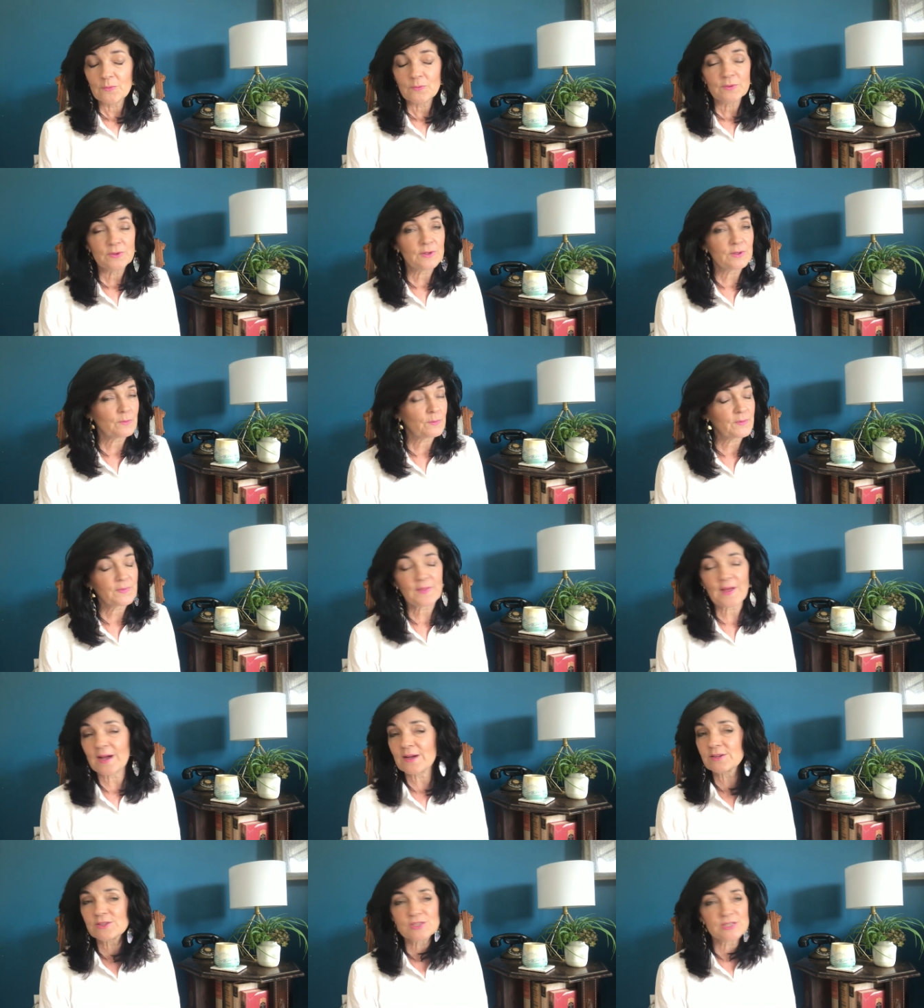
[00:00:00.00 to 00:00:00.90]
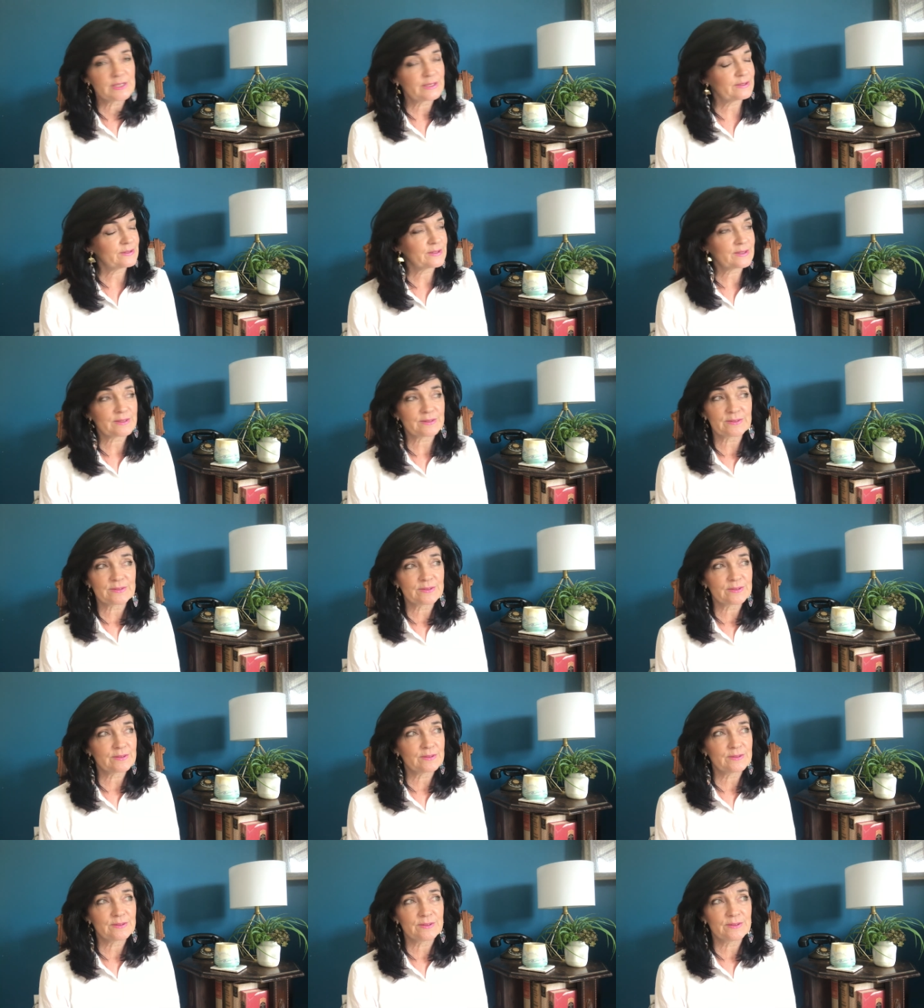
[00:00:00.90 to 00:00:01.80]
You know, without Jesus,
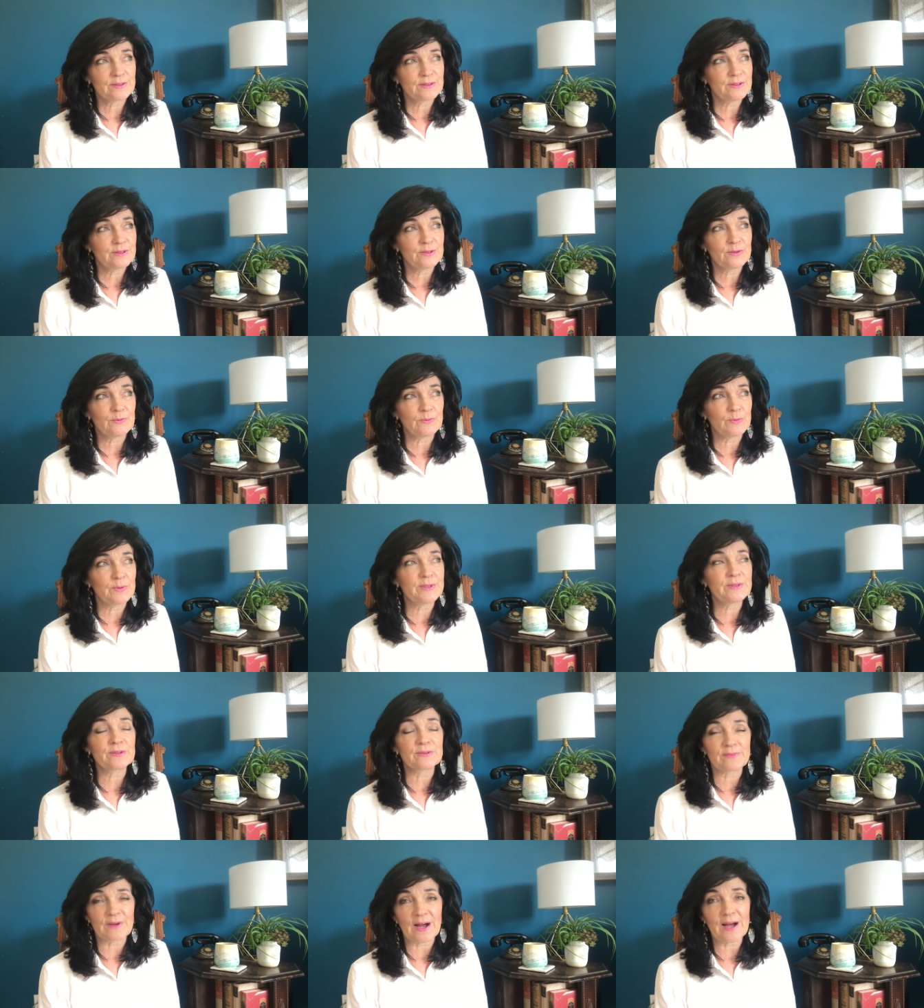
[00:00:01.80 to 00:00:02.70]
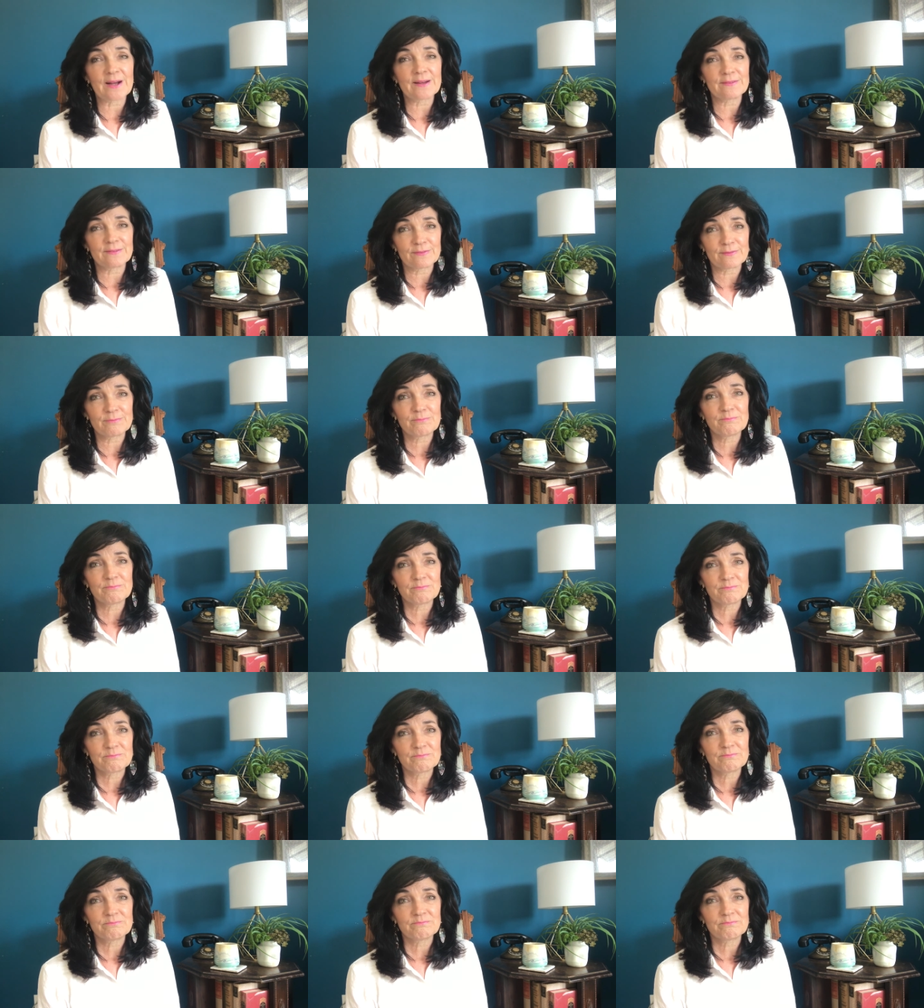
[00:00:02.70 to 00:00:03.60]
we survive
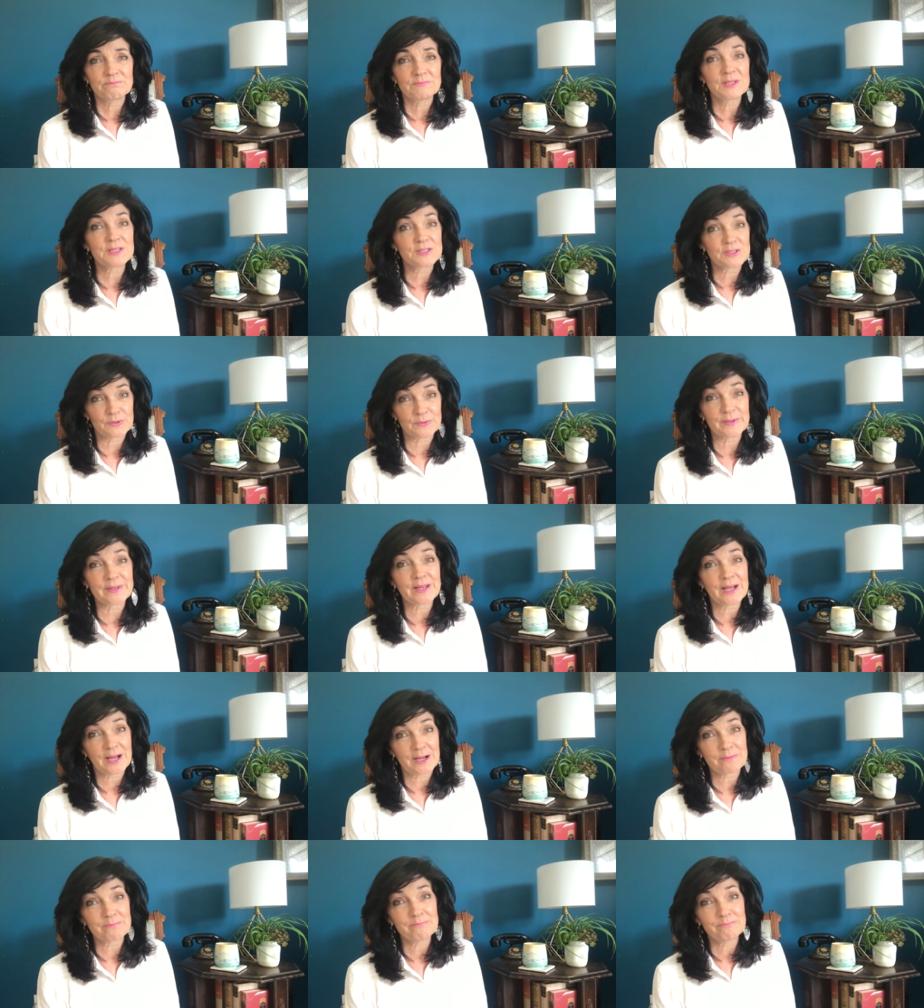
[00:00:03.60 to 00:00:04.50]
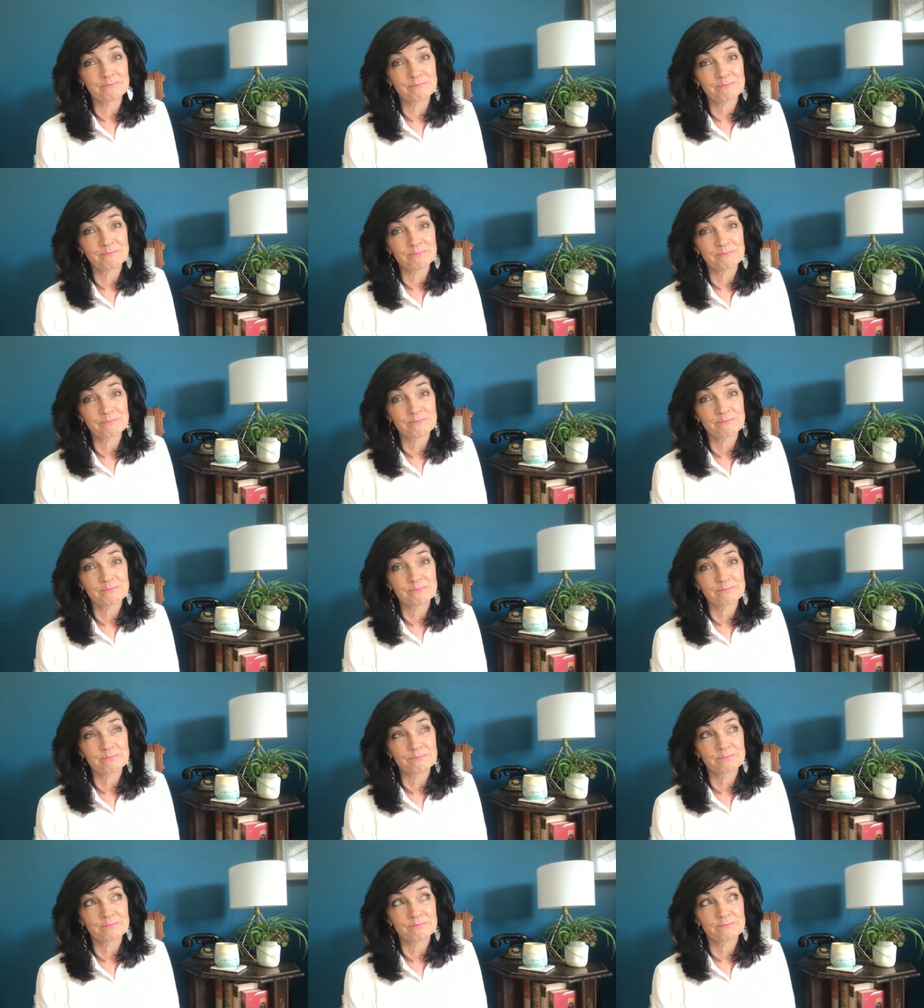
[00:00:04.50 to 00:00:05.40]
until we die.
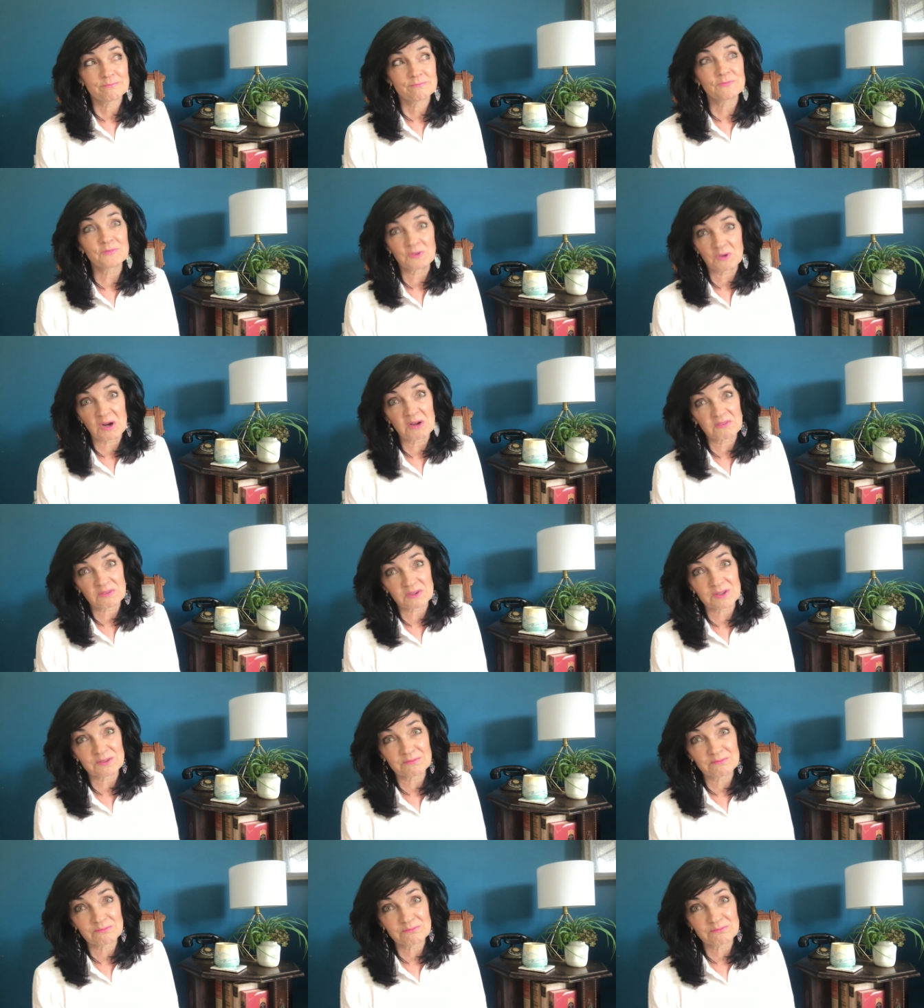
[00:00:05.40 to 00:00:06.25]
Forever.